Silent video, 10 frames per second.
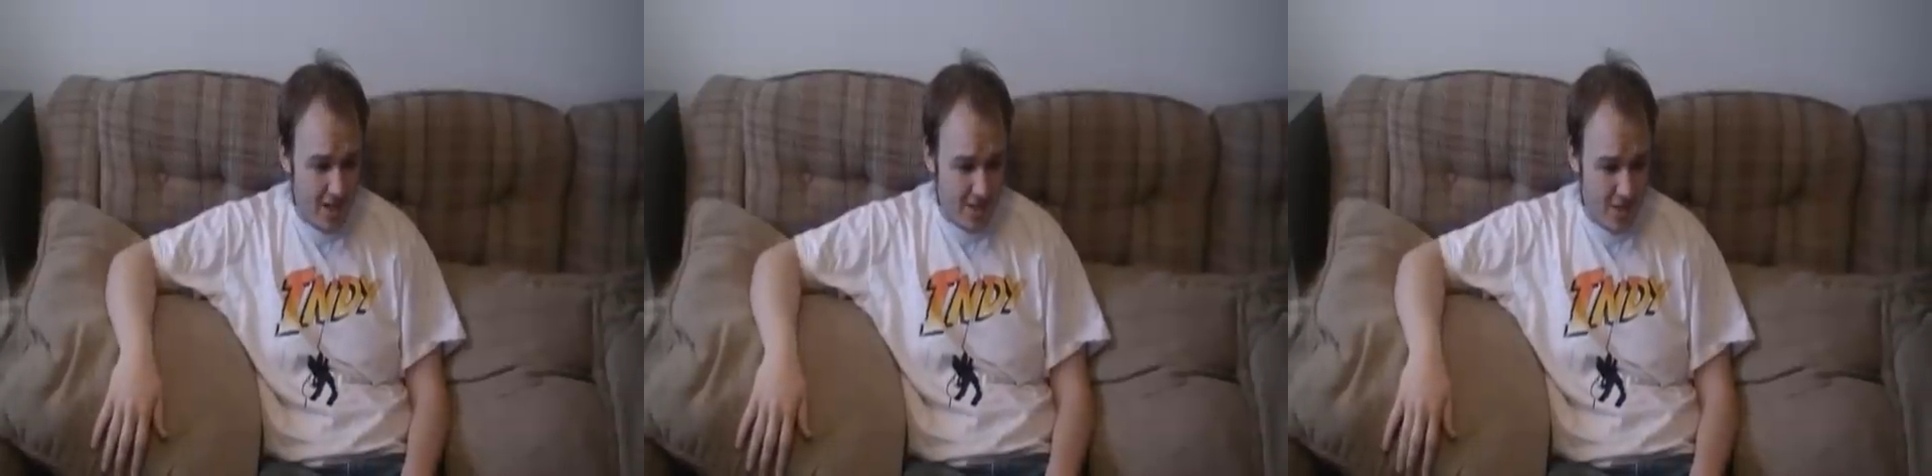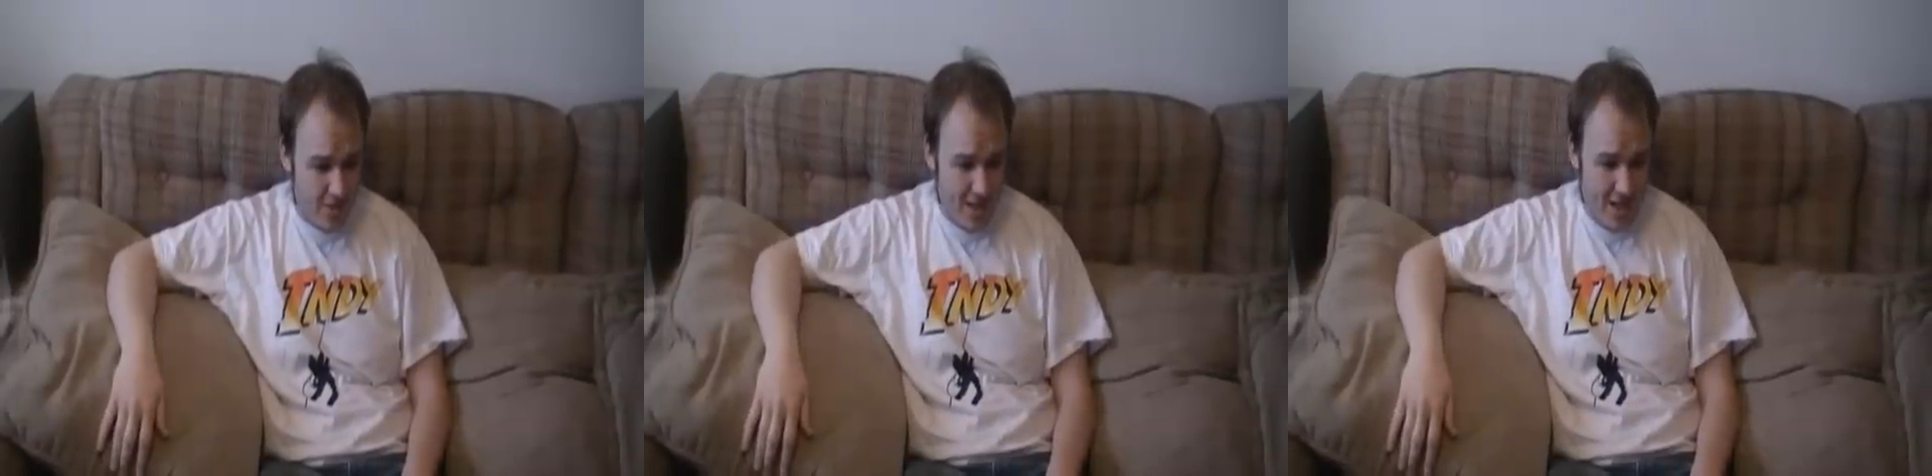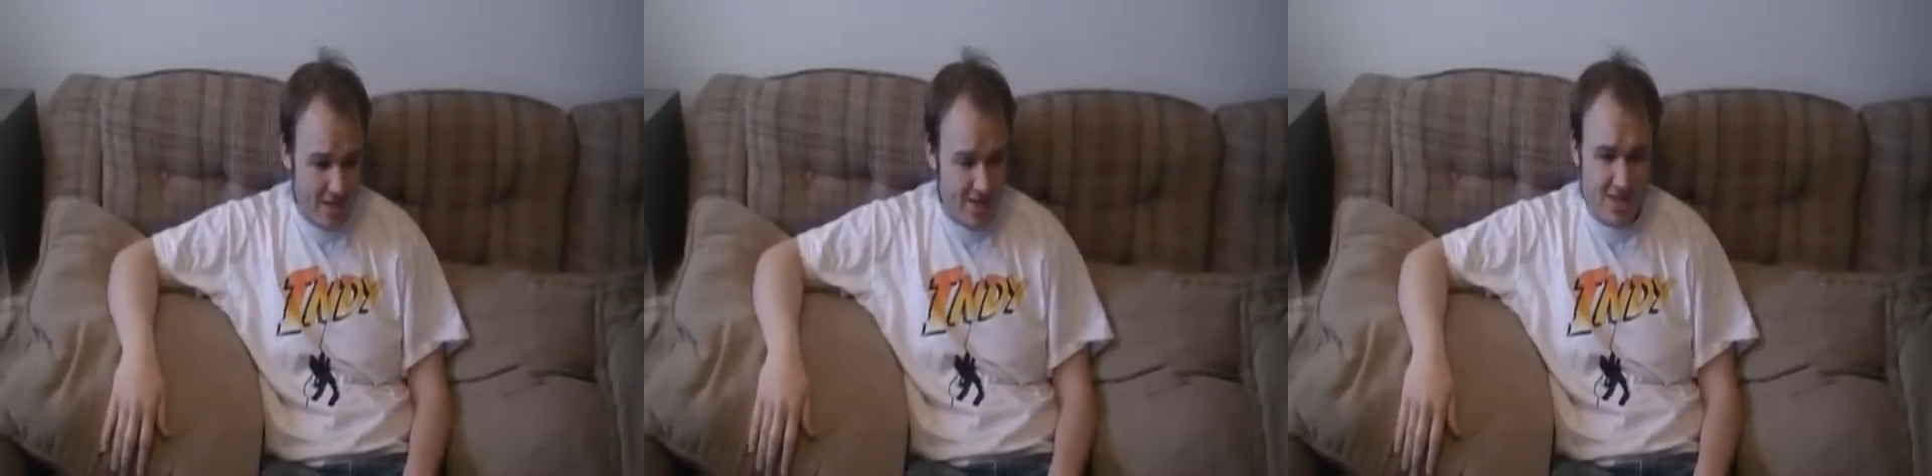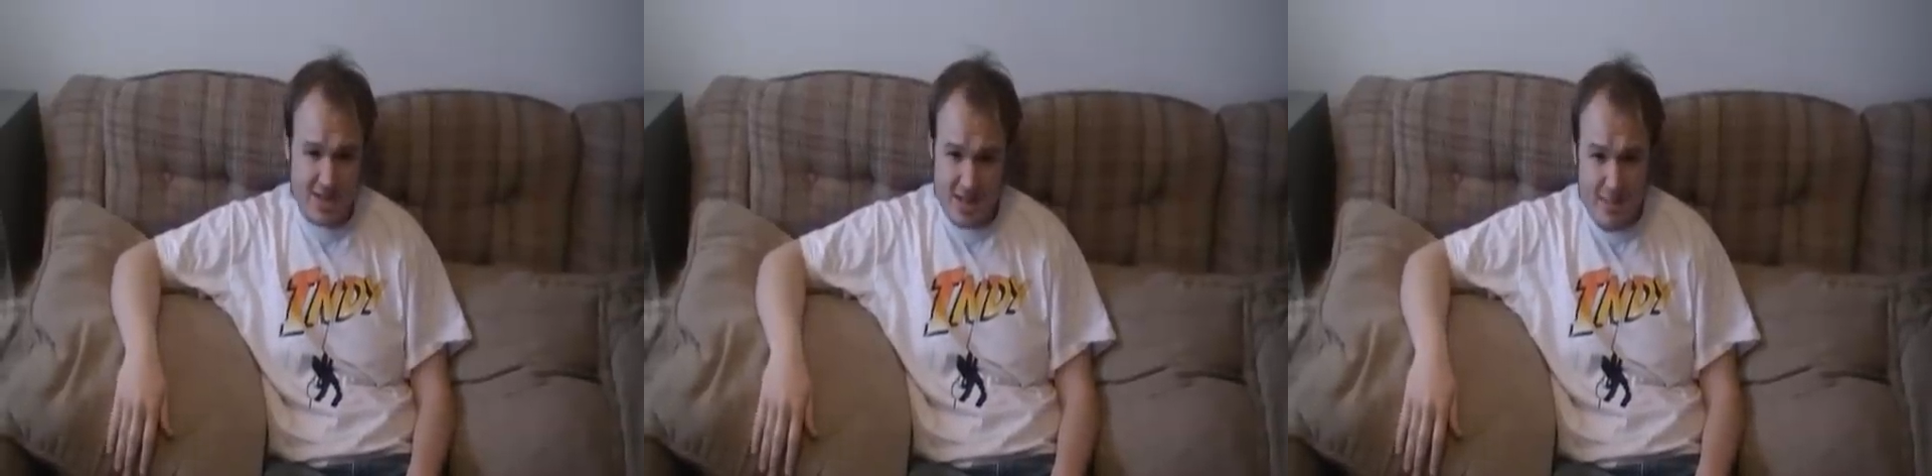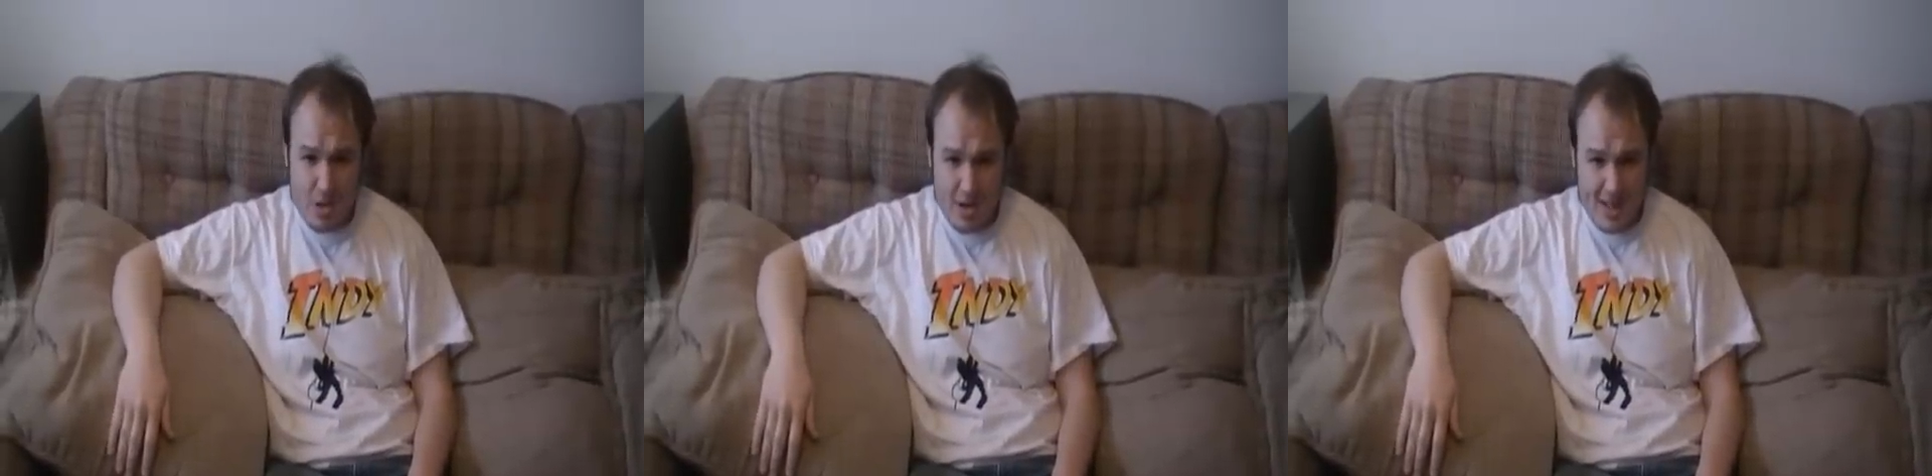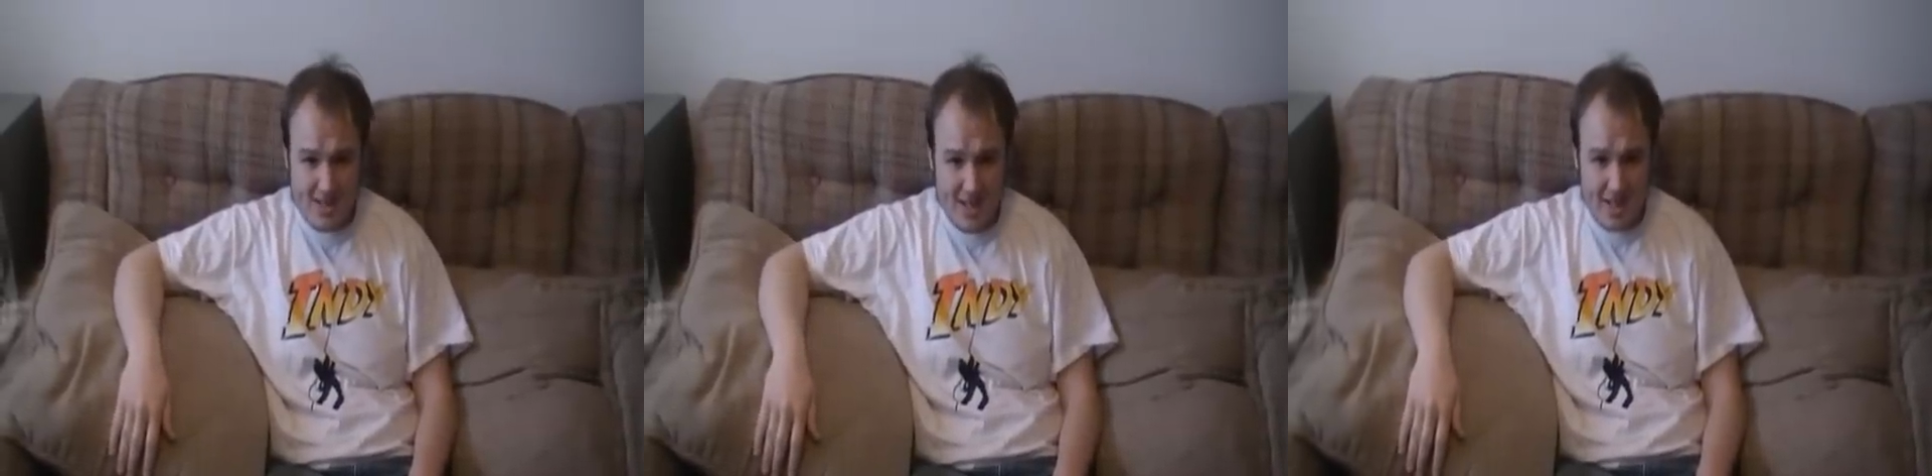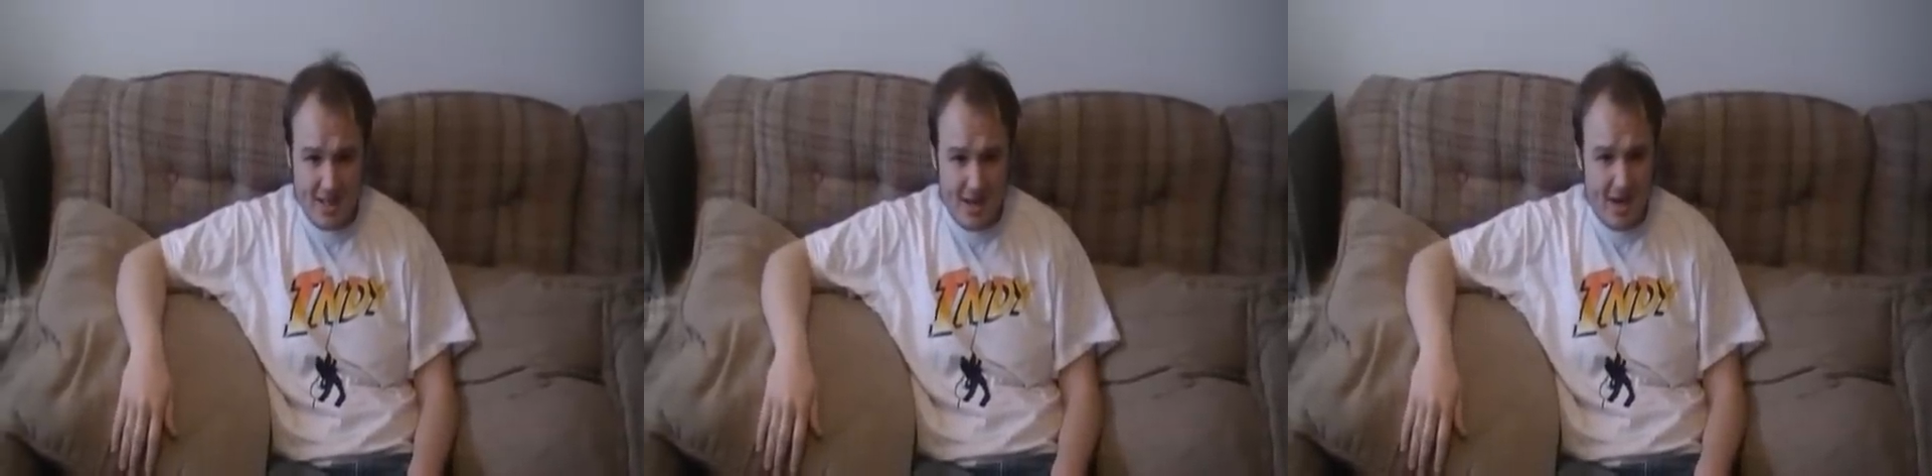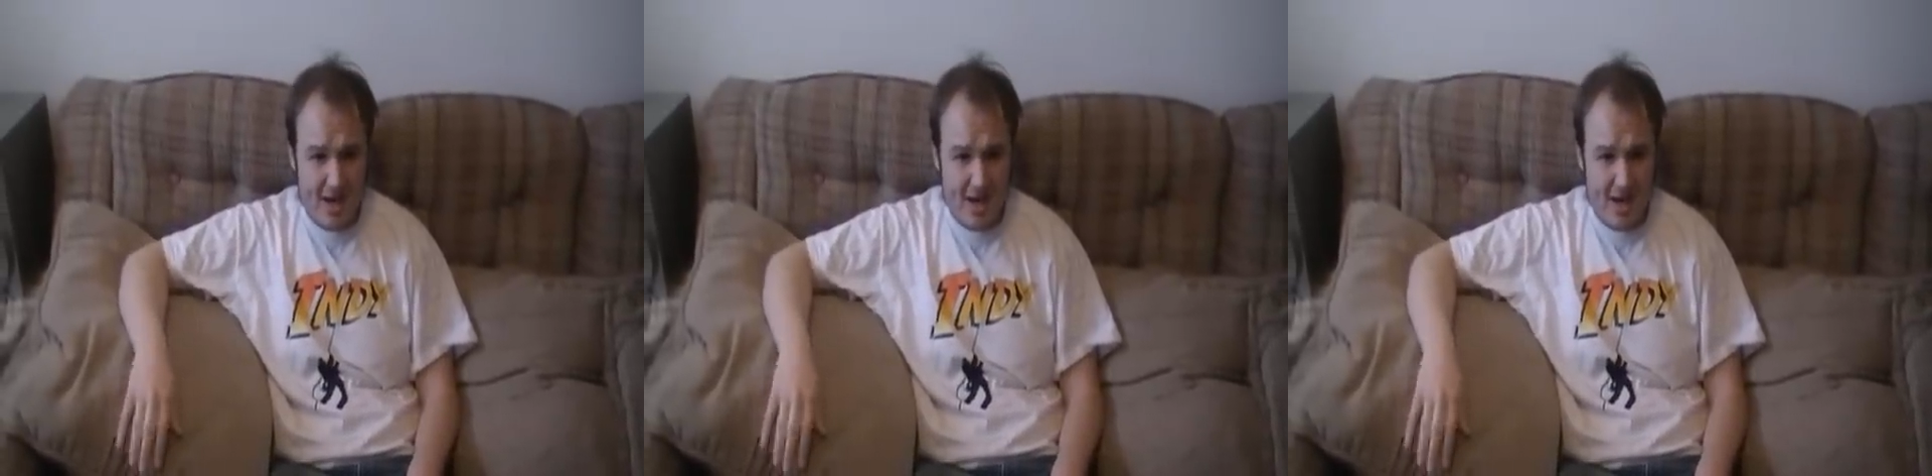So yeah, since the Democrats got in there,